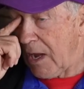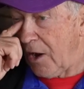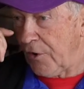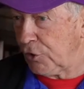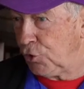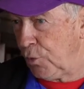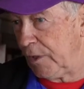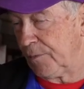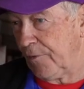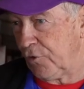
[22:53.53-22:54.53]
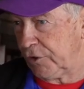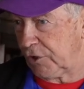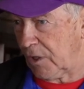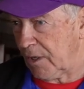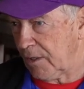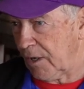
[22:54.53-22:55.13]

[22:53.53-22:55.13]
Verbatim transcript: I rode two winners before the July.